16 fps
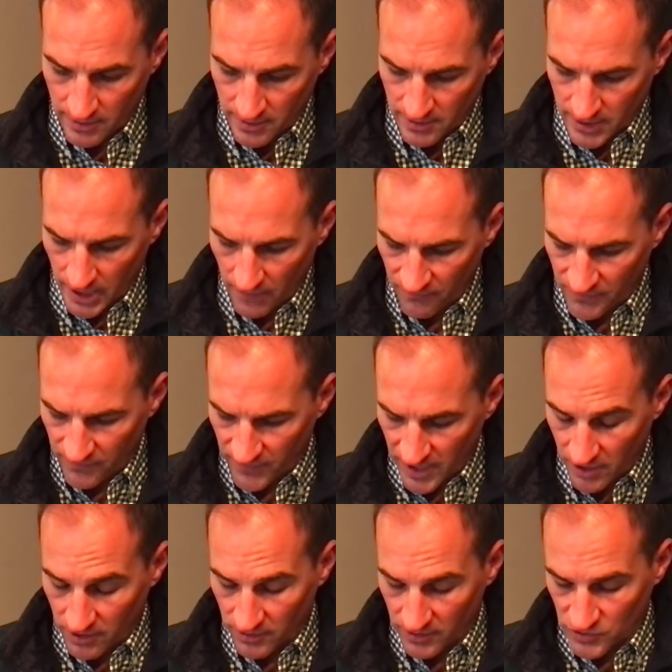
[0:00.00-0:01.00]
If the
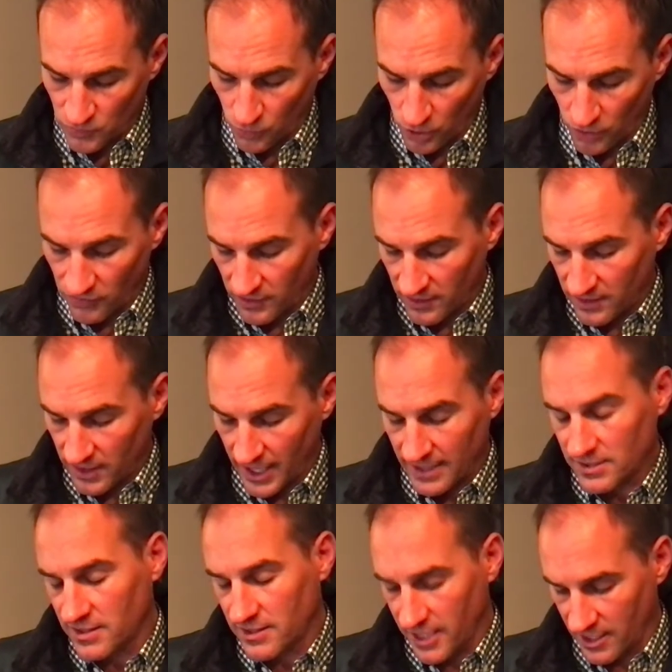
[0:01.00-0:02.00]
vehicle is worth
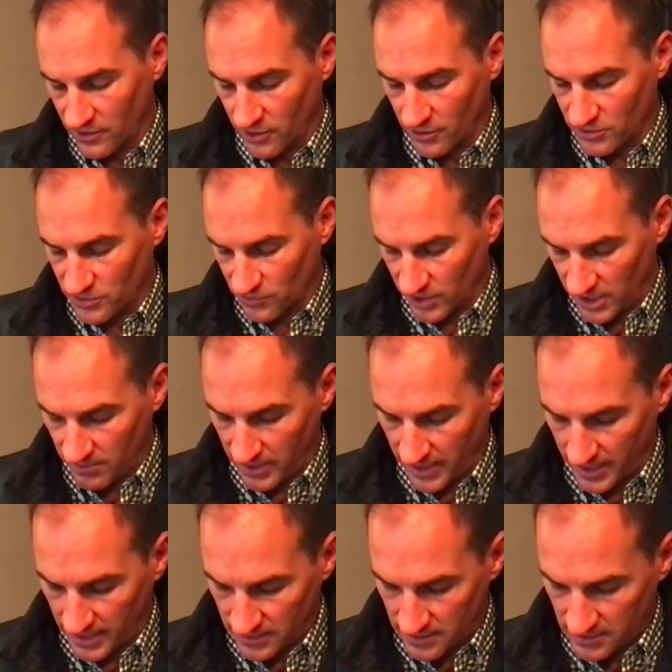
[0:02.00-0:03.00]
less than those
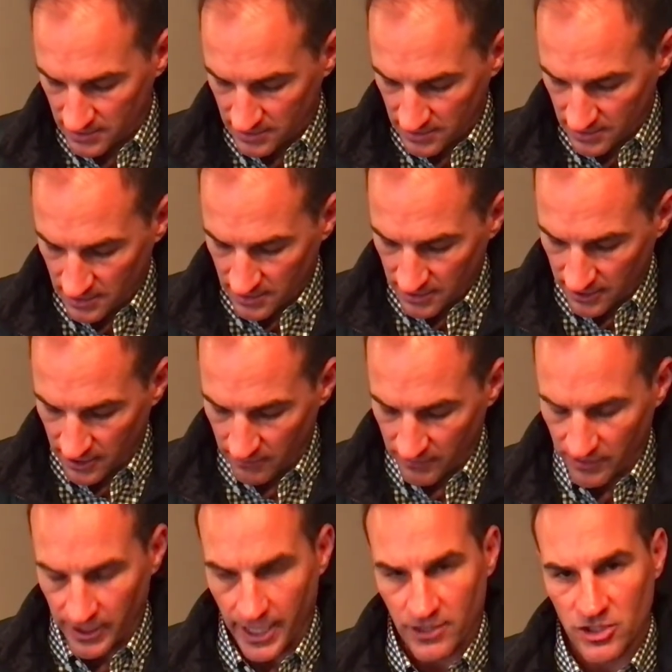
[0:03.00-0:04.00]
rebates,
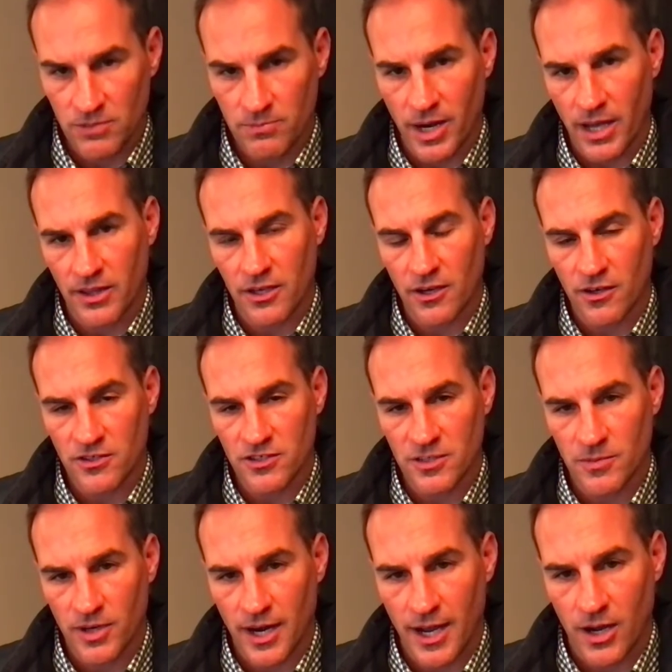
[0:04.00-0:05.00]
they'll actually buy the
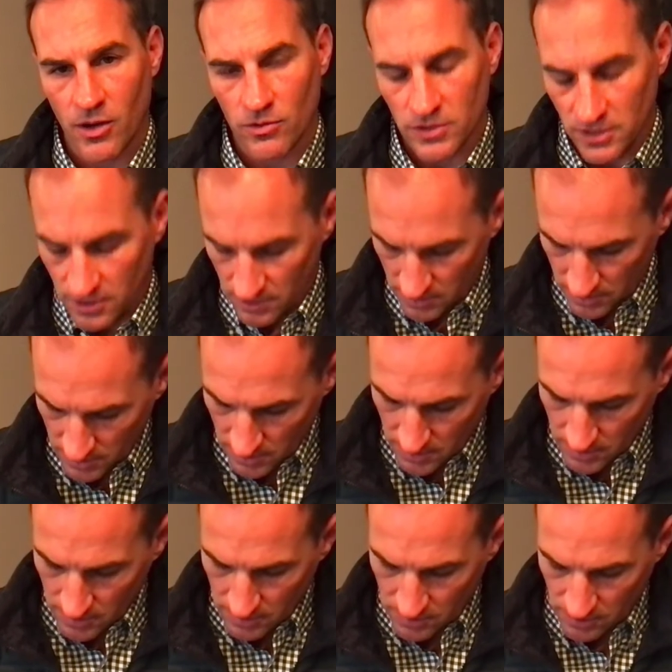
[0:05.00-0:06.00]
customer out.
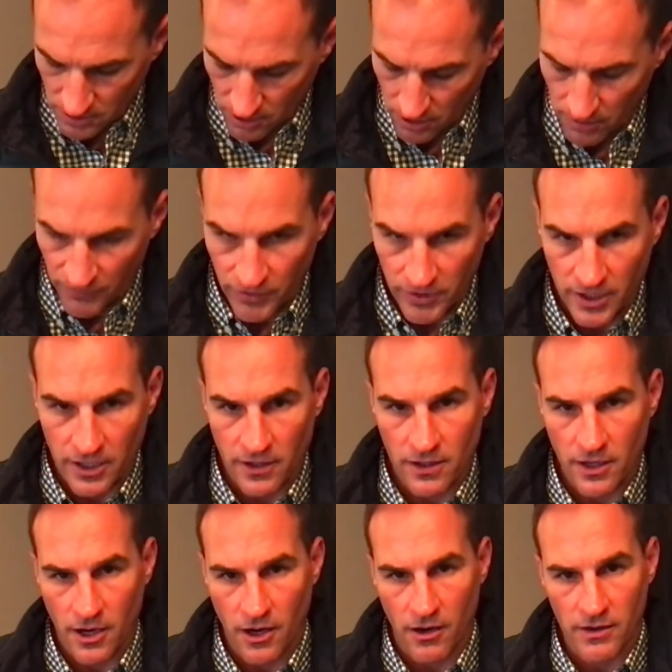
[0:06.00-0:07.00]
So if you get a
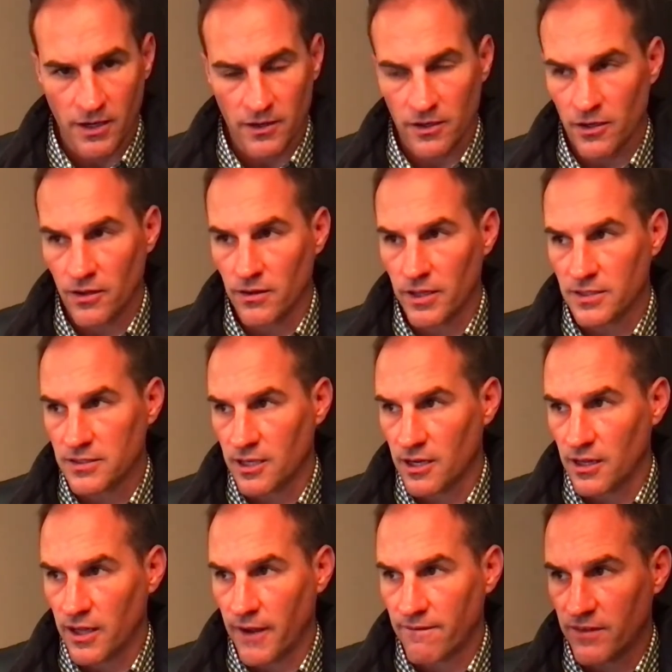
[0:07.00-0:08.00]
car, that's on
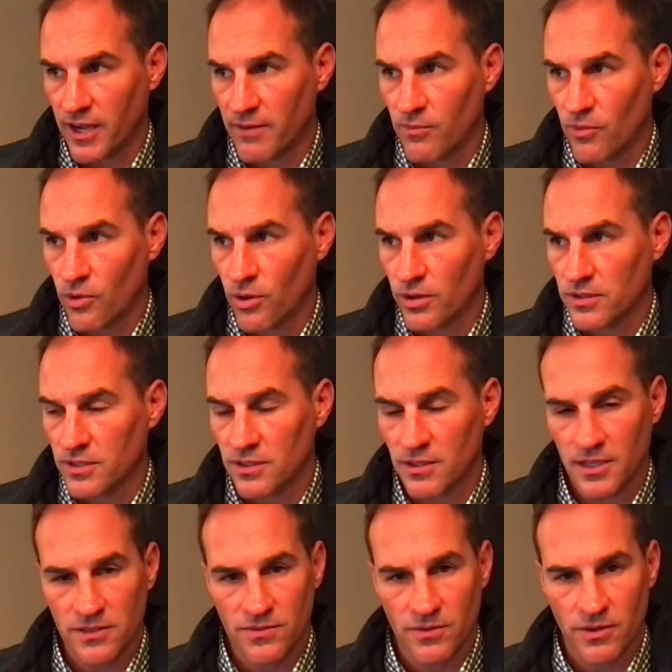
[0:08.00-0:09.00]
a lifetime warranty
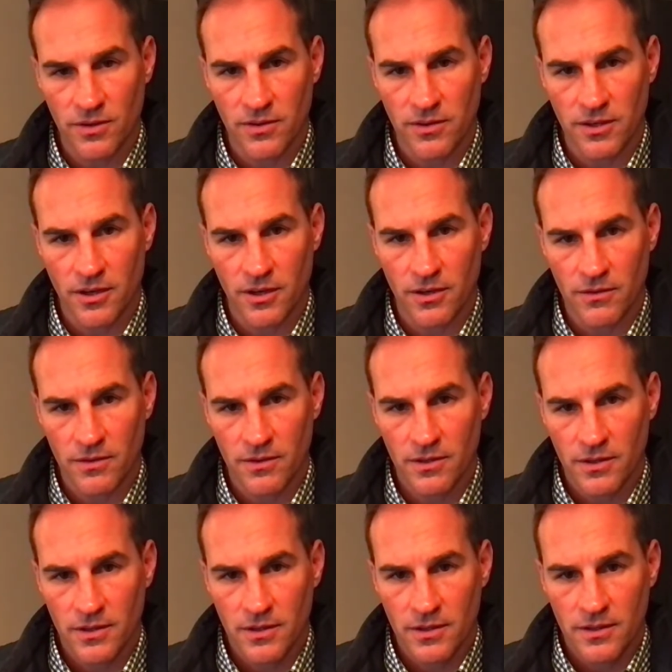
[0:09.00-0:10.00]
that's worth,
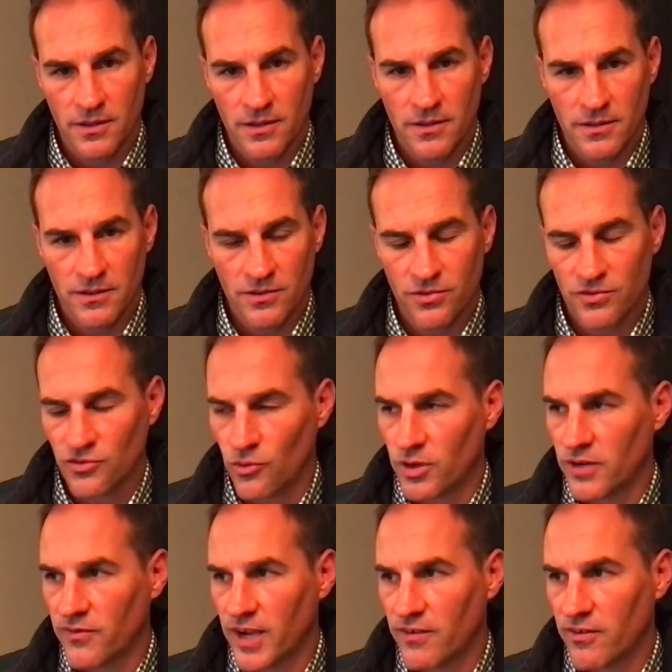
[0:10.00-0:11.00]

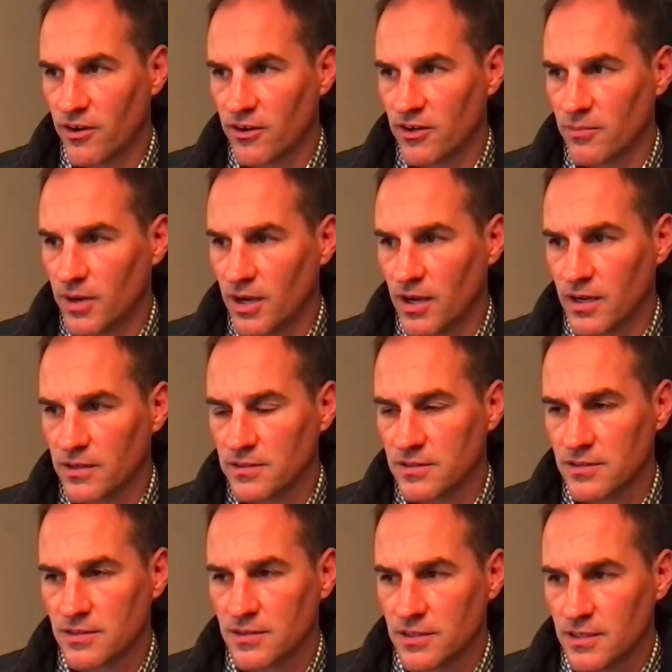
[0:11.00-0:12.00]

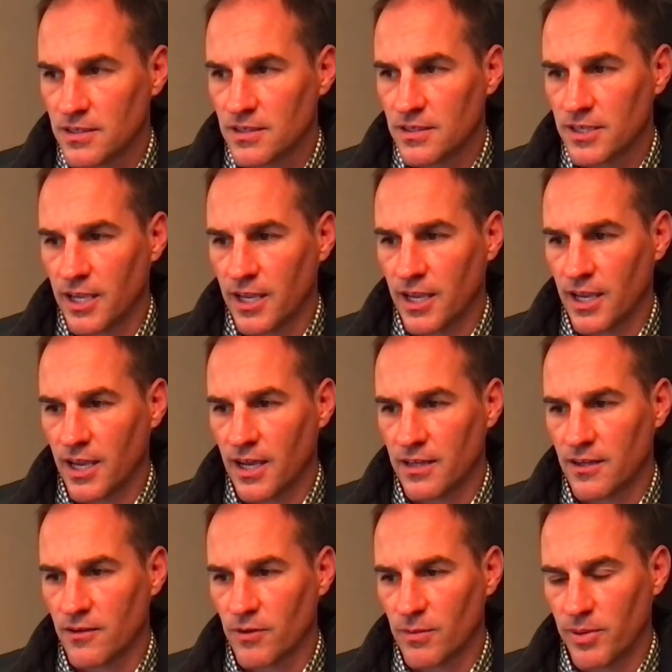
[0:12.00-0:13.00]
$2,500,
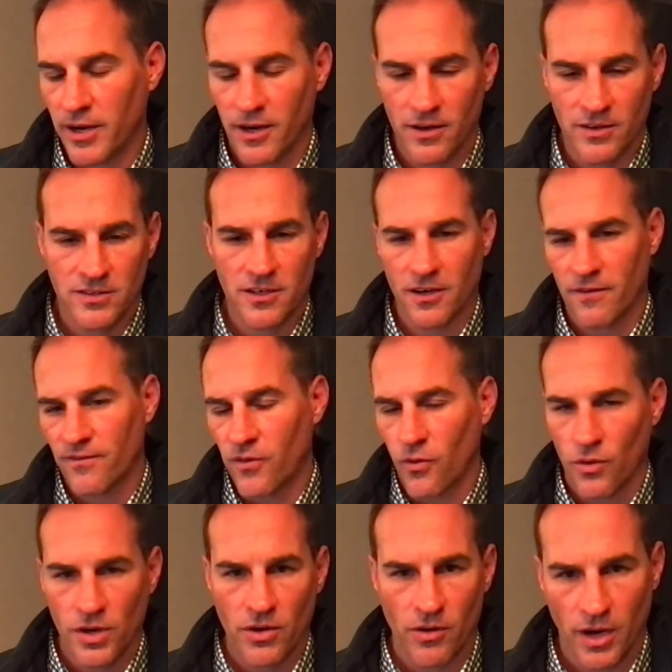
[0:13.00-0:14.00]
and the repairs are
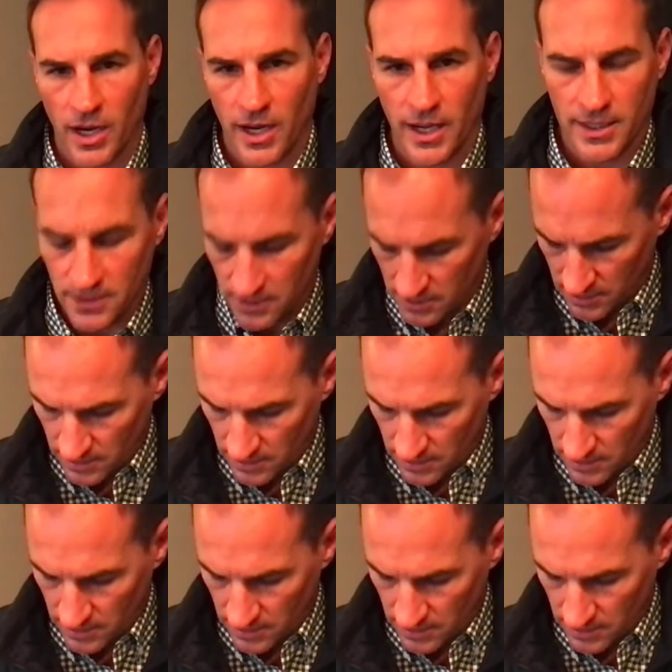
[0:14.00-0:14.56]
$4,000,